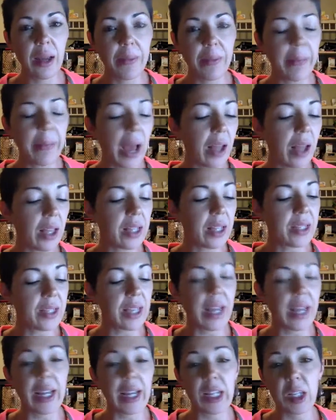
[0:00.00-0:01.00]
balance,
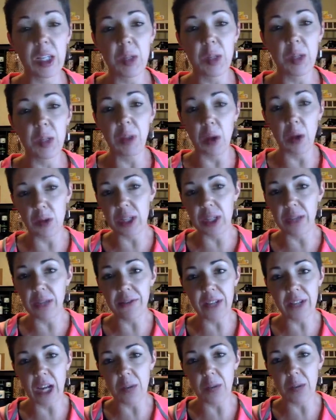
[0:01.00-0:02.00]
and explosive
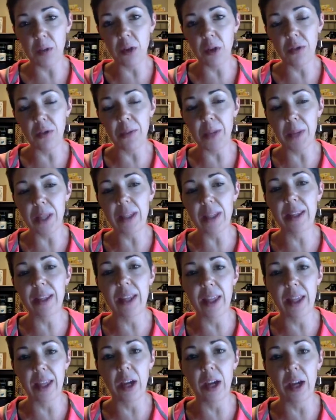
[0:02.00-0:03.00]
type movements
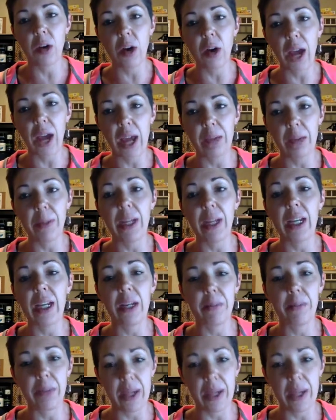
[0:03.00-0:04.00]
than there had been
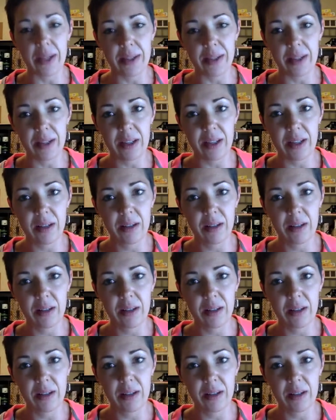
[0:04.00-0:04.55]
in beast.